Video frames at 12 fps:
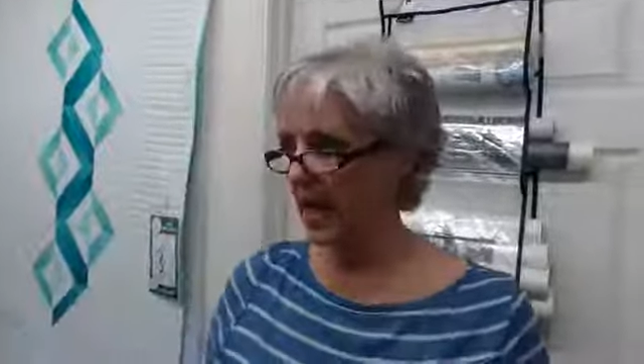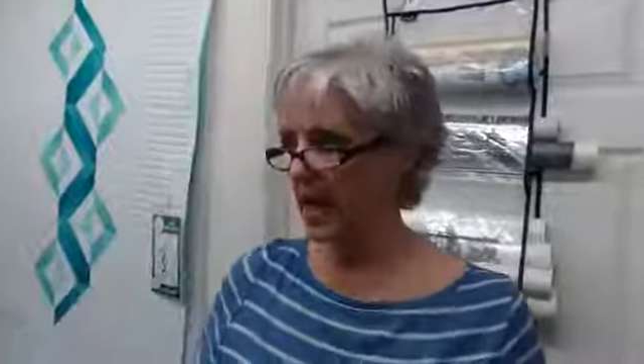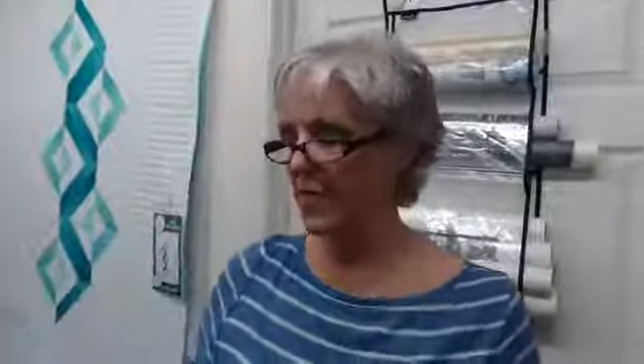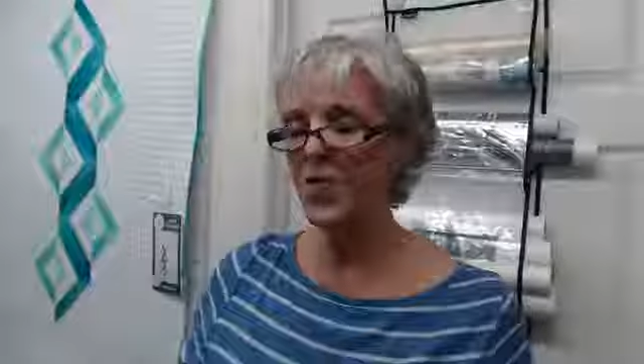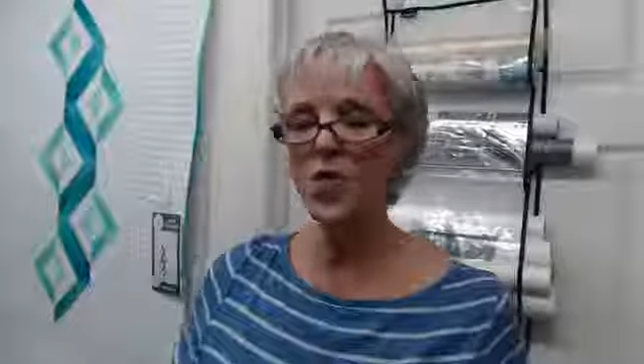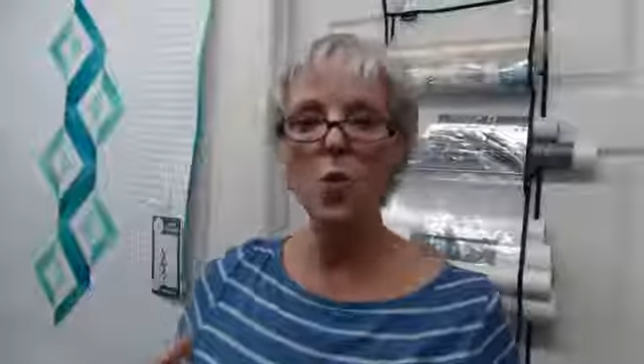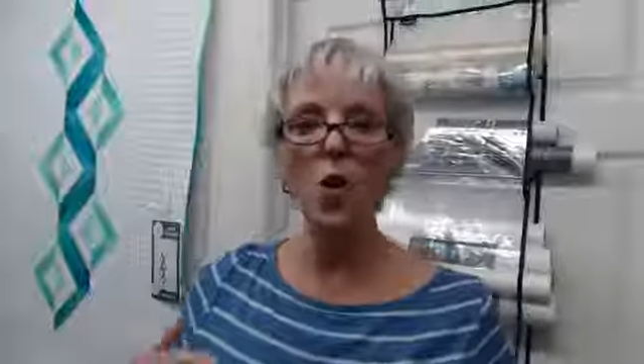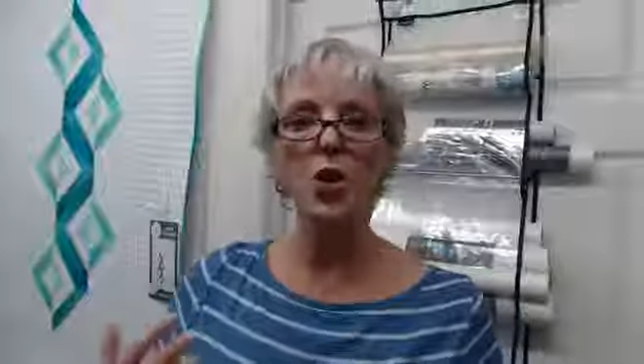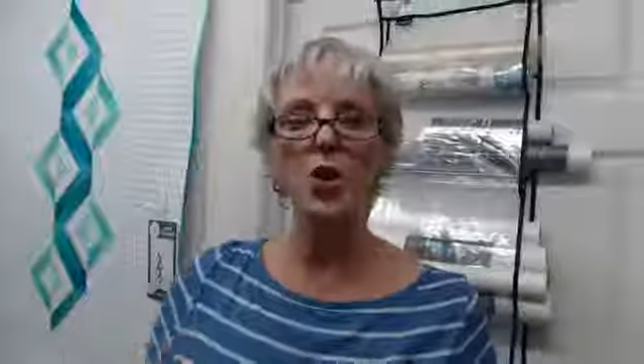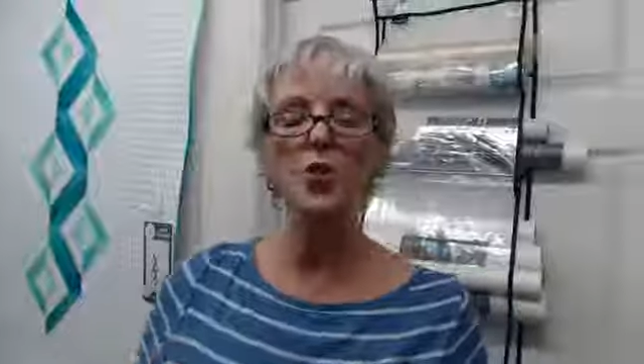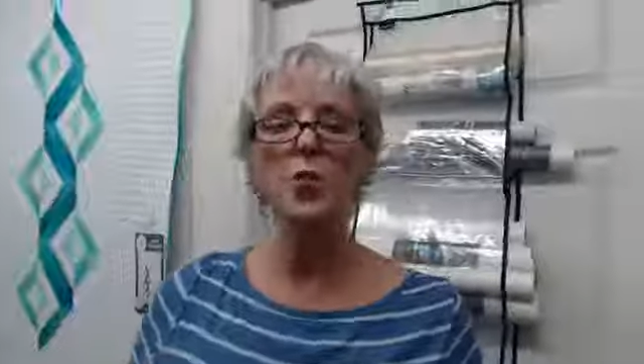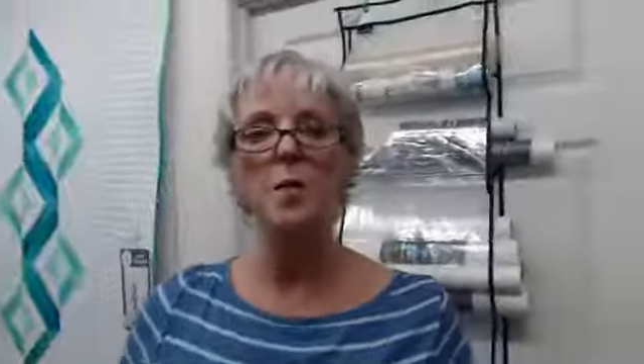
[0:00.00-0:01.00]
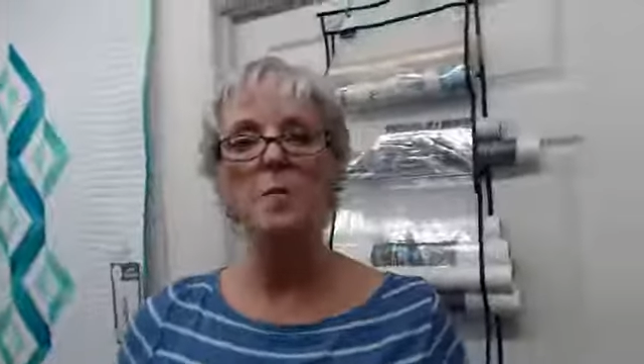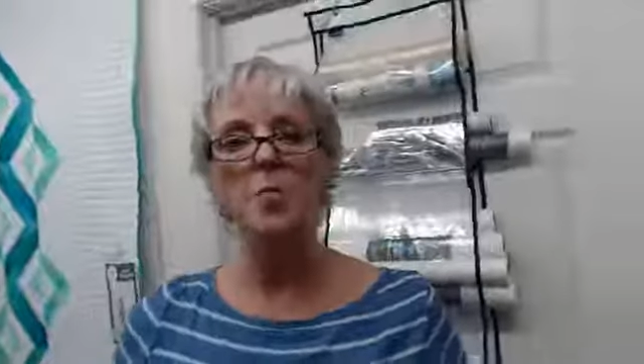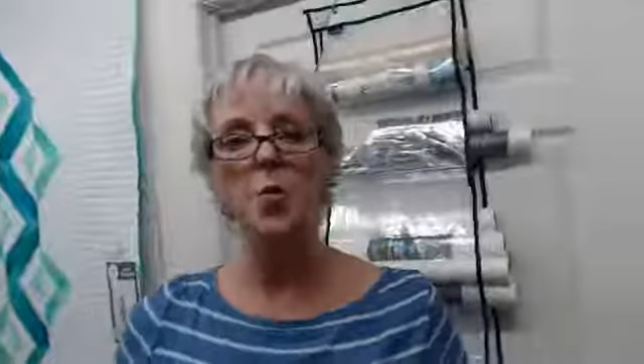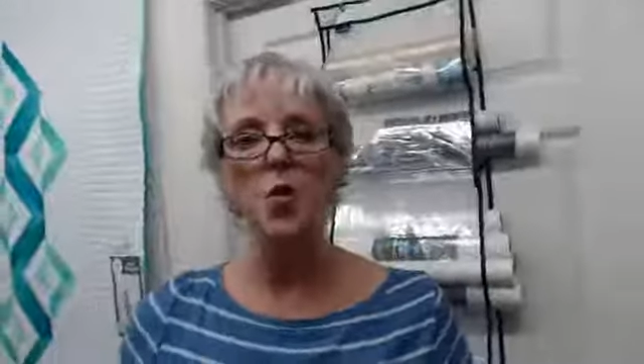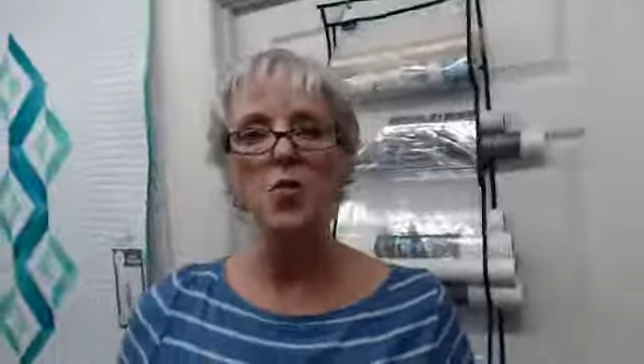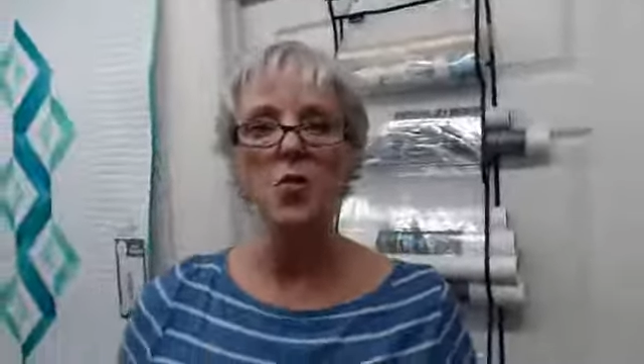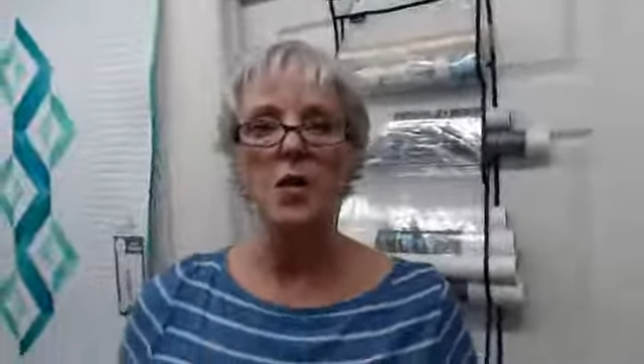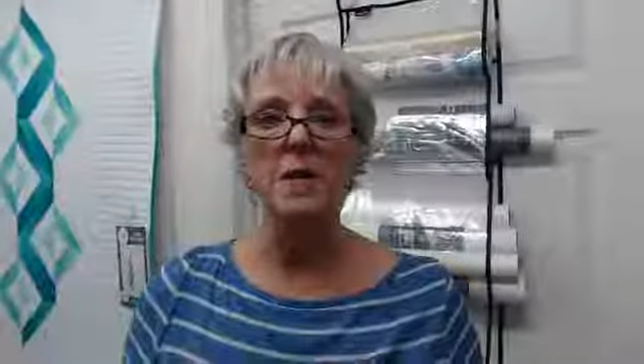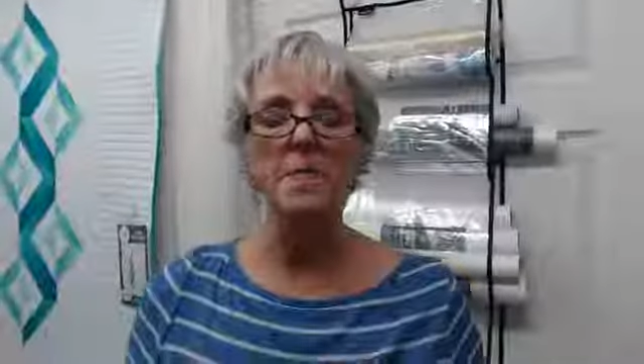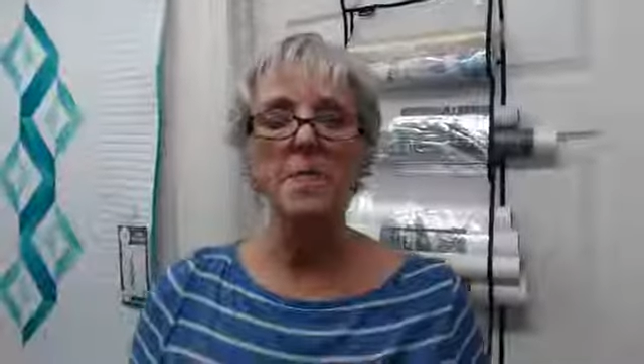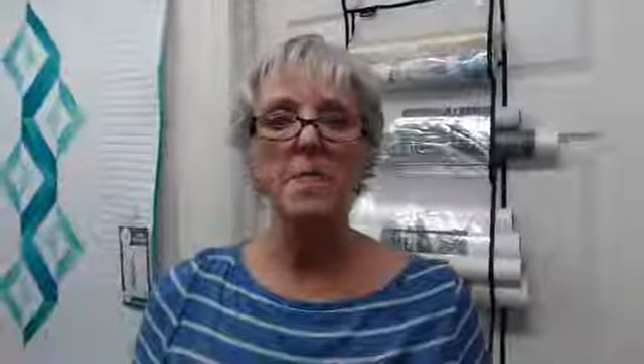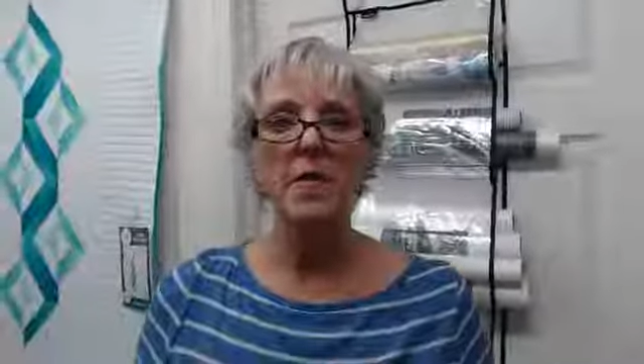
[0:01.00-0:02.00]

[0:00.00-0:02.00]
if you are new to embroidery,